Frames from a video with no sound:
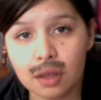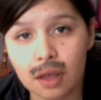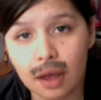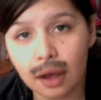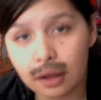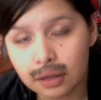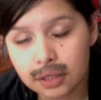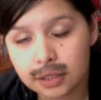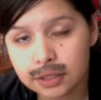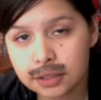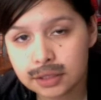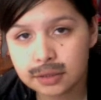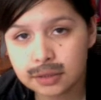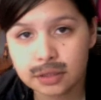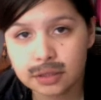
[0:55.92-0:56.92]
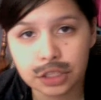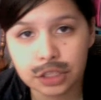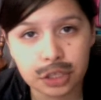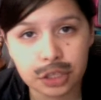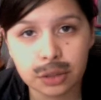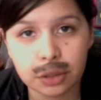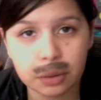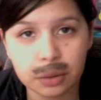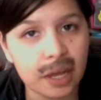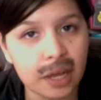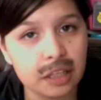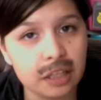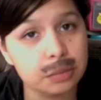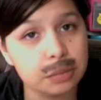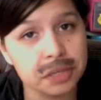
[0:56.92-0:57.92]
Alice, you know,
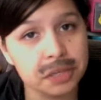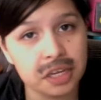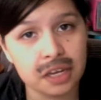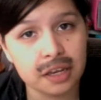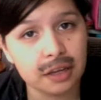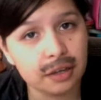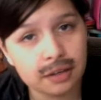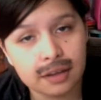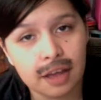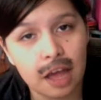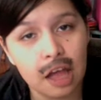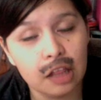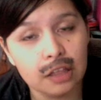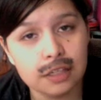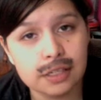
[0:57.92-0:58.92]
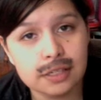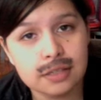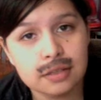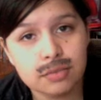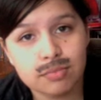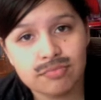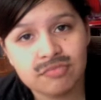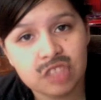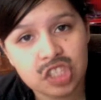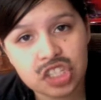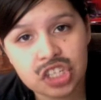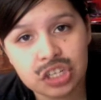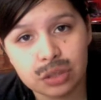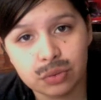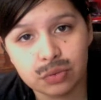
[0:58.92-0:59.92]
Alice being Alice,
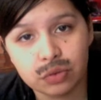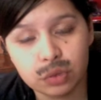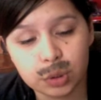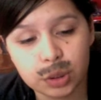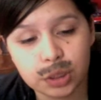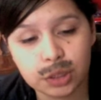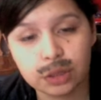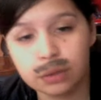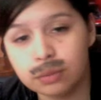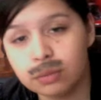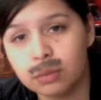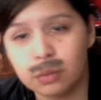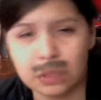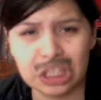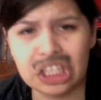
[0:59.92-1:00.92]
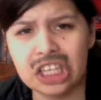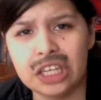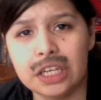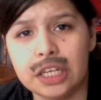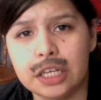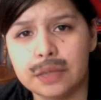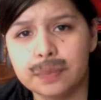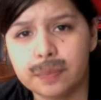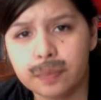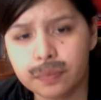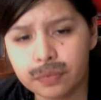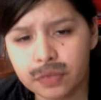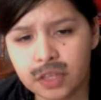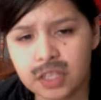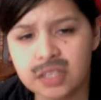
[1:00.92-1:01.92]
cheerfully, giddy,
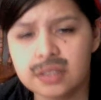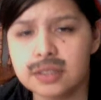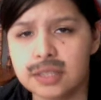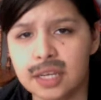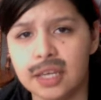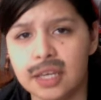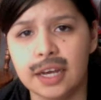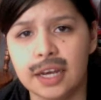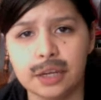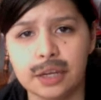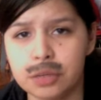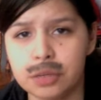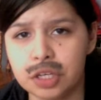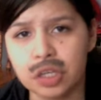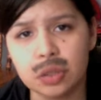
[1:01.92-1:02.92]
saying hi to me.